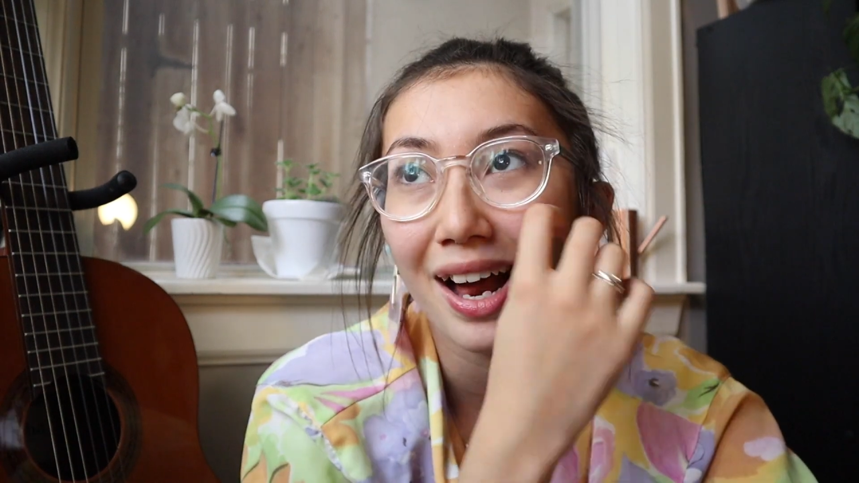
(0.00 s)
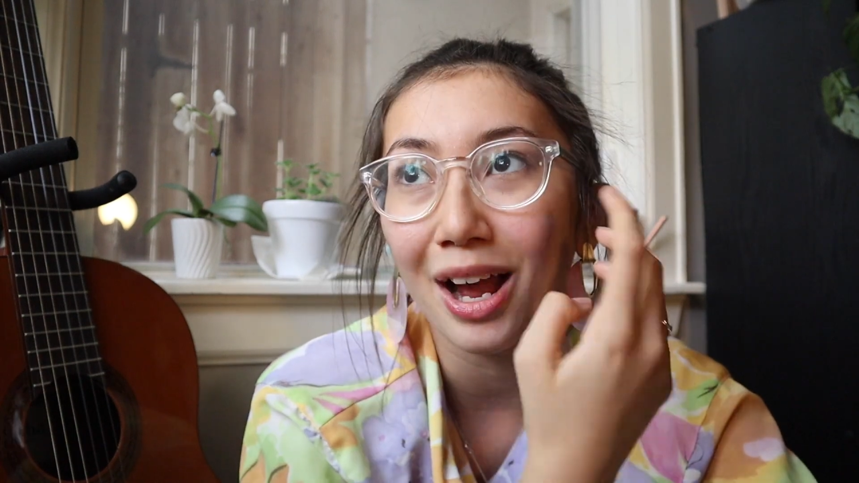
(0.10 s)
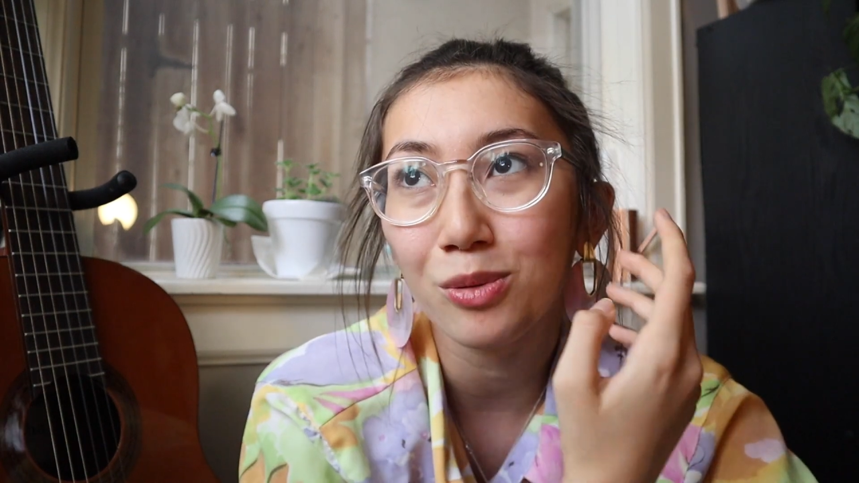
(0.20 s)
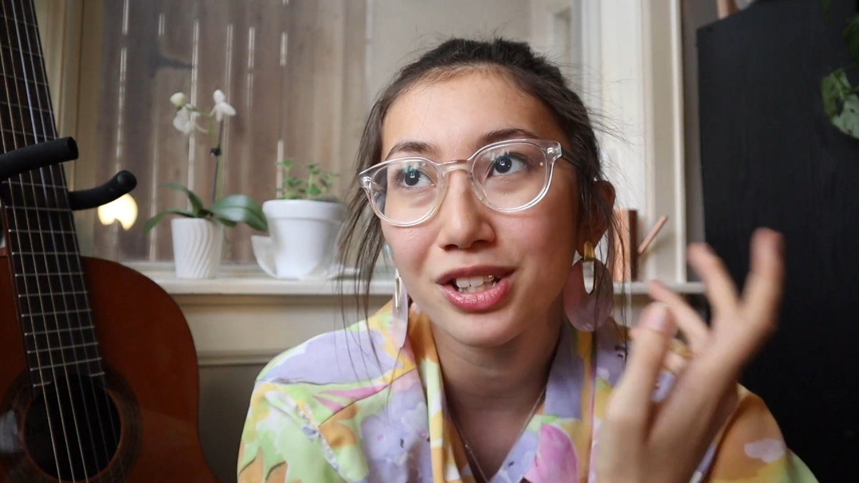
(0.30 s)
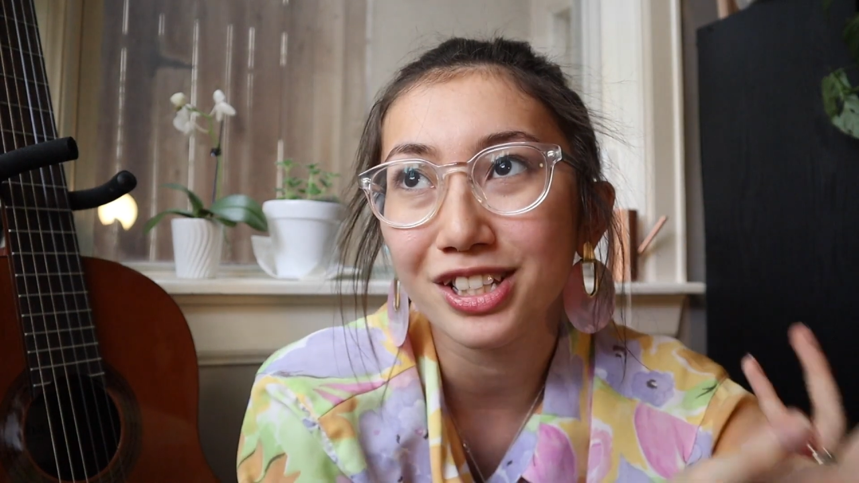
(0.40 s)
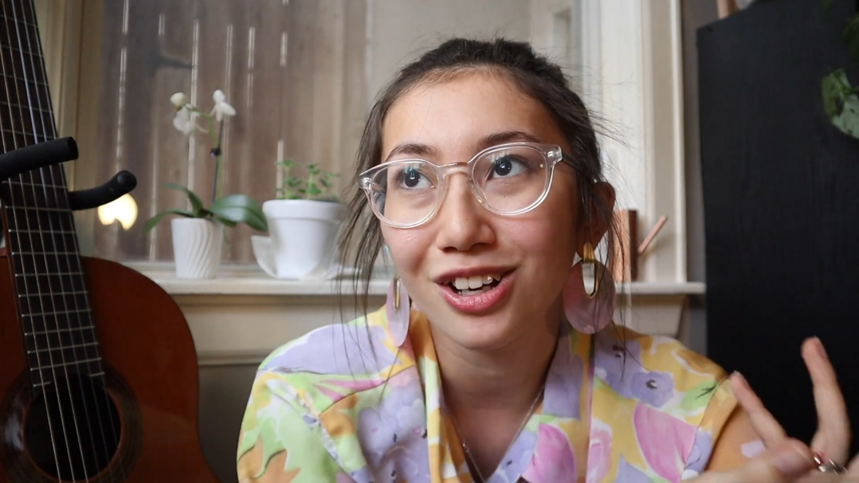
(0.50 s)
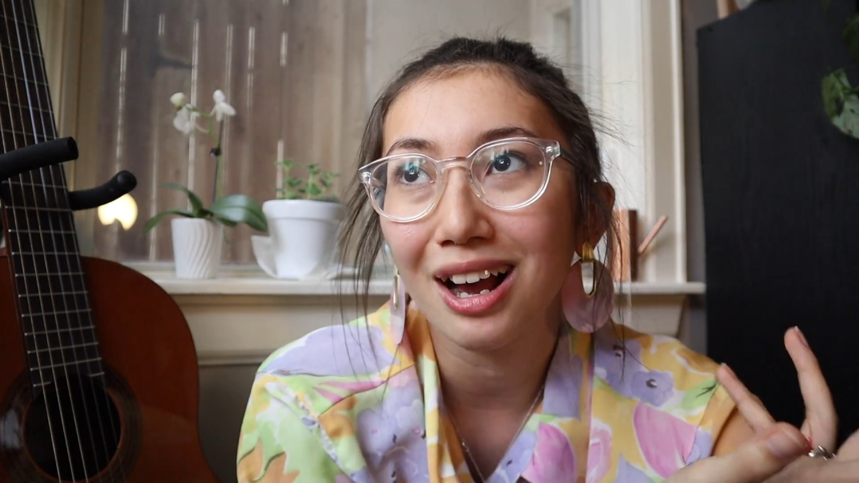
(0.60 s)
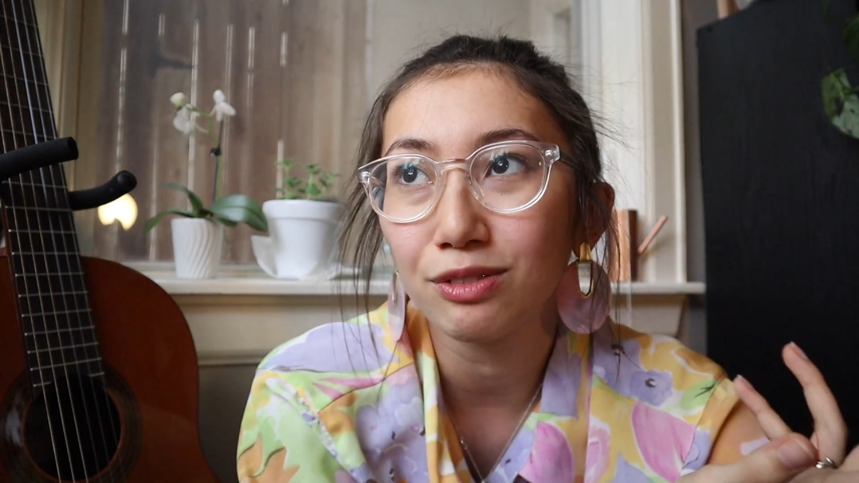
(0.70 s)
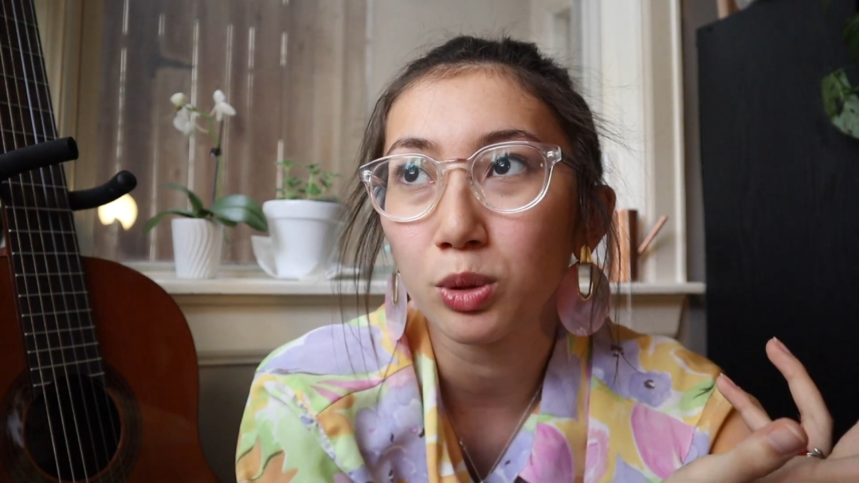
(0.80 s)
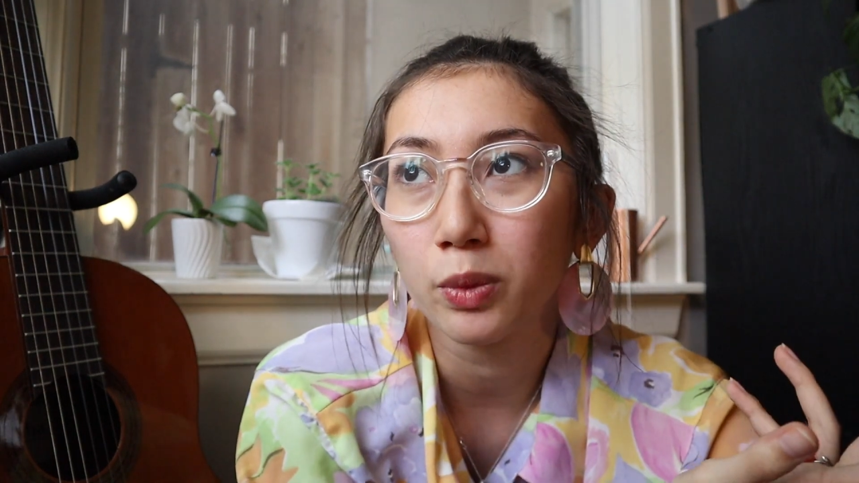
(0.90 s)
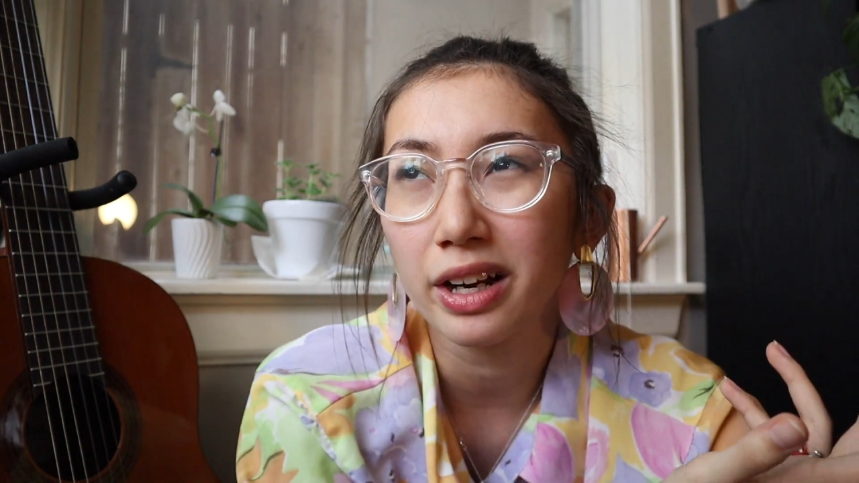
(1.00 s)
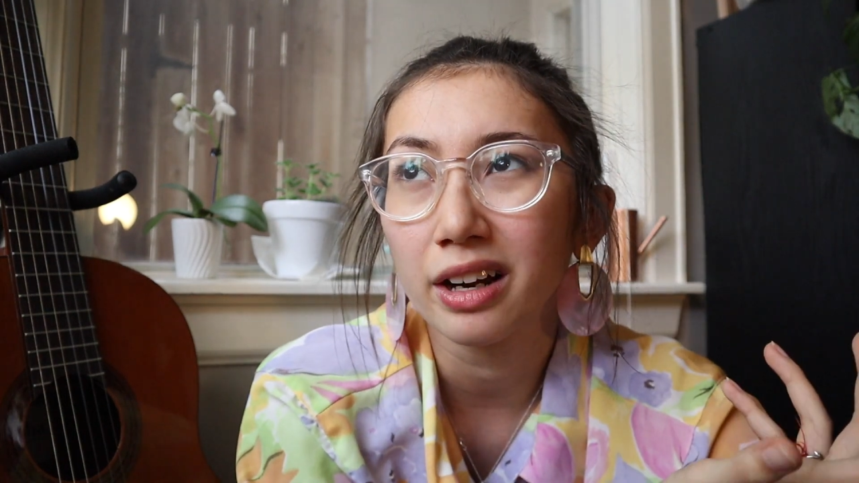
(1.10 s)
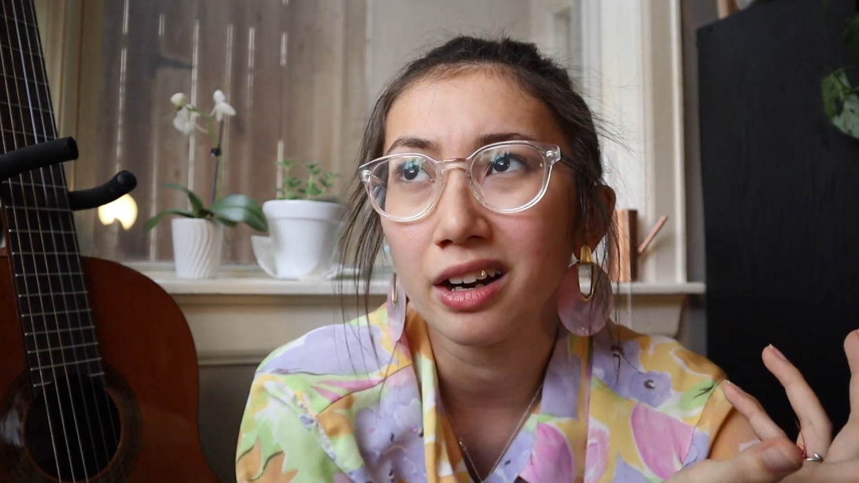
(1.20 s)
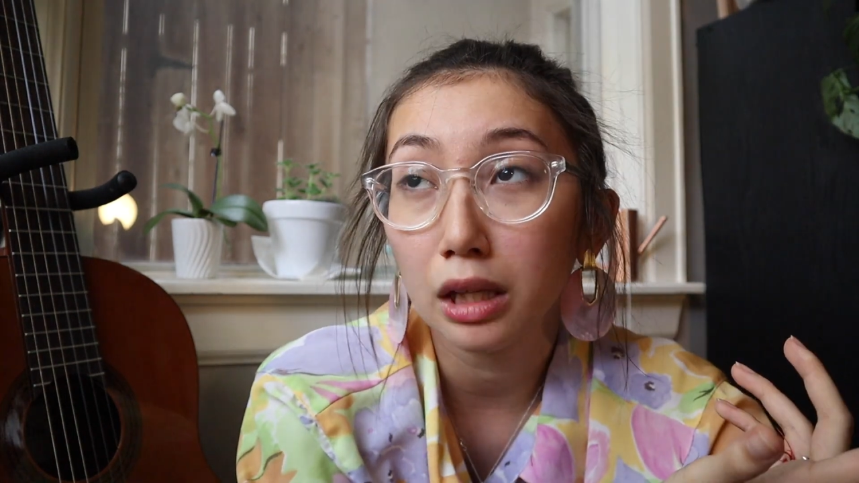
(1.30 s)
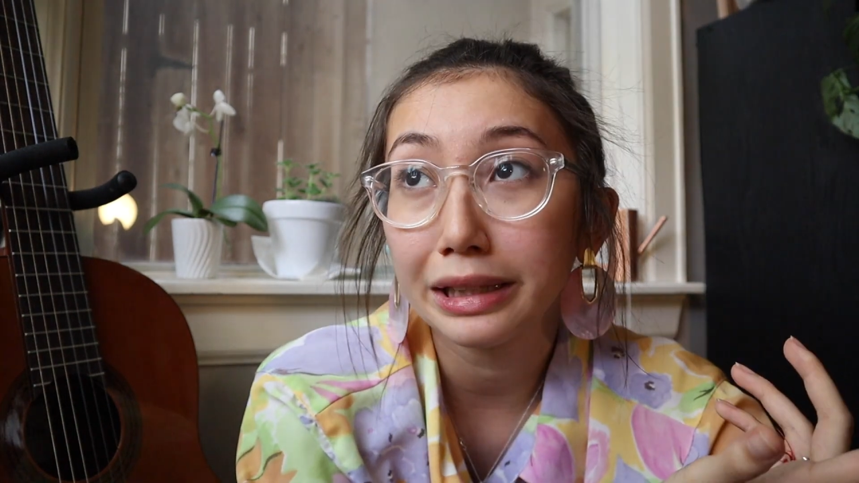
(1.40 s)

but I would still have to wear